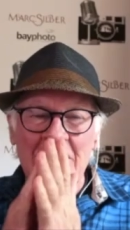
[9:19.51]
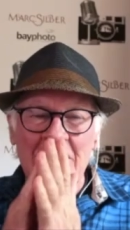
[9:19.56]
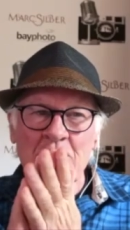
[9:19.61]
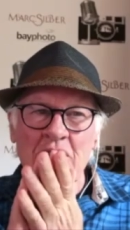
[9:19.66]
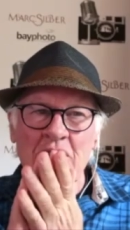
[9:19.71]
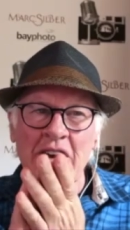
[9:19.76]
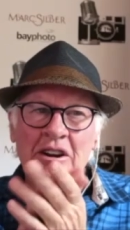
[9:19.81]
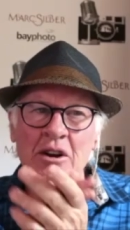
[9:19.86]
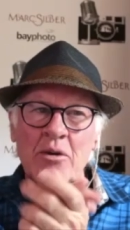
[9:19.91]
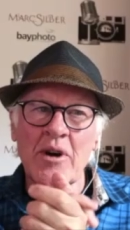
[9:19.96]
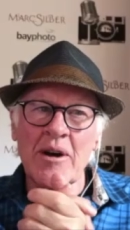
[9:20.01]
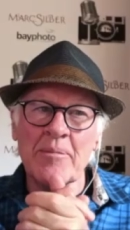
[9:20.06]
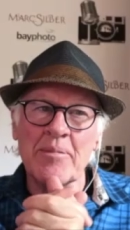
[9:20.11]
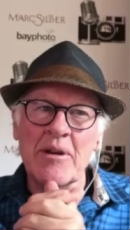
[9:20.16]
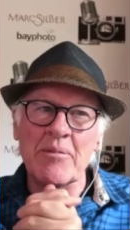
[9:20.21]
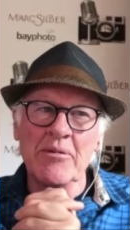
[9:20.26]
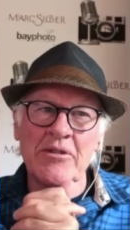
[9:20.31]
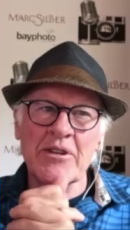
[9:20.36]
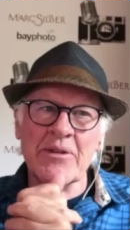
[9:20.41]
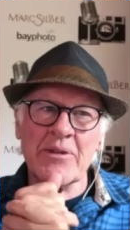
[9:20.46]
So I don't want
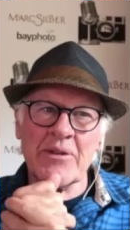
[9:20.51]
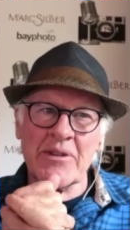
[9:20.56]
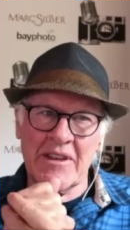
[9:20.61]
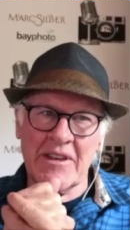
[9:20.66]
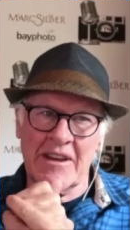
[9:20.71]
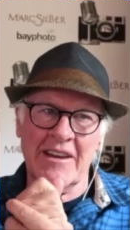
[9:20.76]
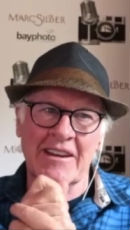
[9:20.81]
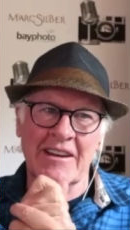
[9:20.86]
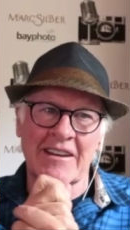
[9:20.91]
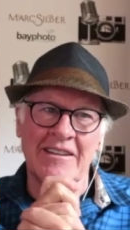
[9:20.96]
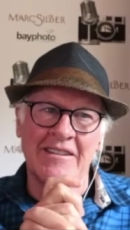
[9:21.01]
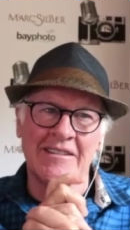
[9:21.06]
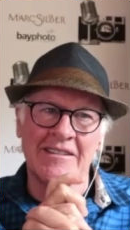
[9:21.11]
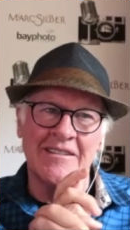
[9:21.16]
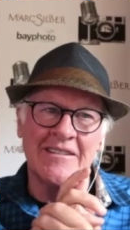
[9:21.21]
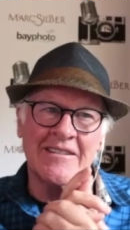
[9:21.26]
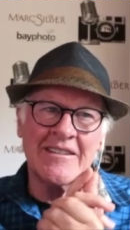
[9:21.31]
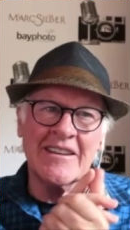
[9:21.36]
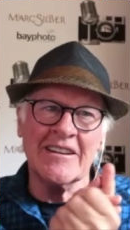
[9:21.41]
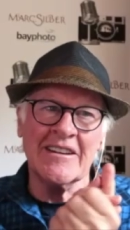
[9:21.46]
people to think
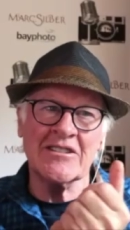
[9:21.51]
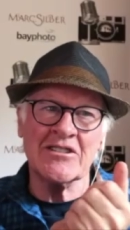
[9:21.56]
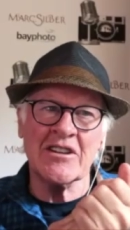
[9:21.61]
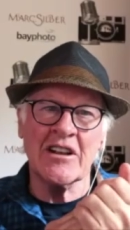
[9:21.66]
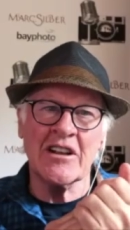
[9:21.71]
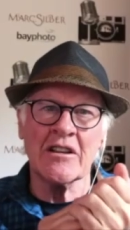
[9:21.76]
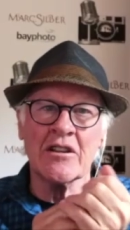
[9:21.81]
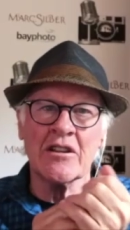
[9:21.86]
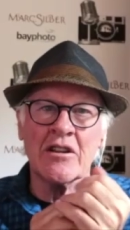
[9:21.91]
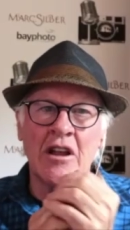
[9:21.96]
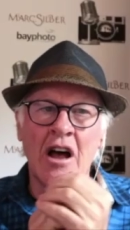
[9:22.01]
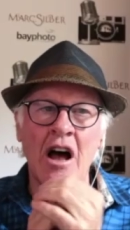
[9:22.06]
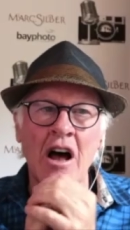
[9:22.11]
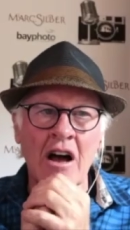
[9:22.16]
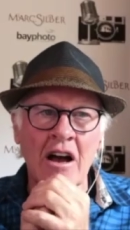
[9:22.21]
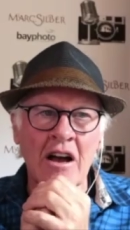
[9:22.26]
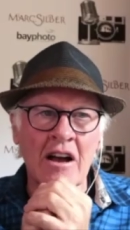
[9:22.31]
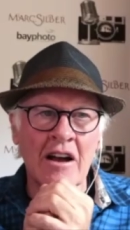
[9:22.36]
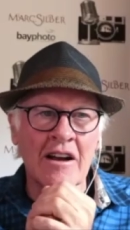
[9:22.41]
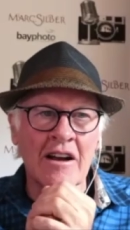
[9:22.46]
that it's a
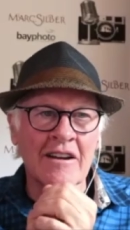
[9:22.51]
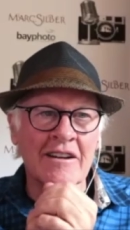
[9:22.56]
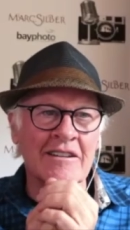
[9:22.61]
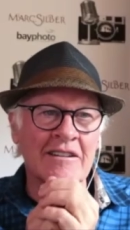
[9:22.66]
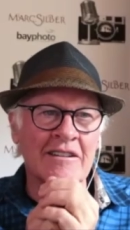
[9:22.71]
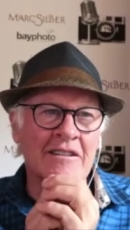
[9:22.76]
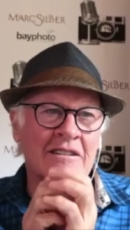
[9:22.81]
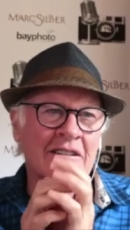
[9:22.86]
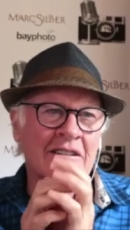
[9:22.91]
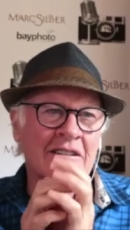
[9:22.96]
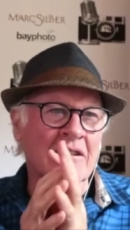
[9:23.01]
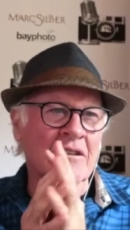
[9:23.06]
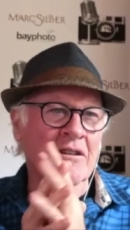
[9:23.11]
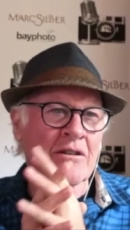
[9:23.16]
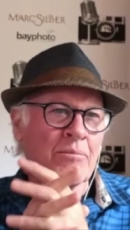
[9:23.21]
long,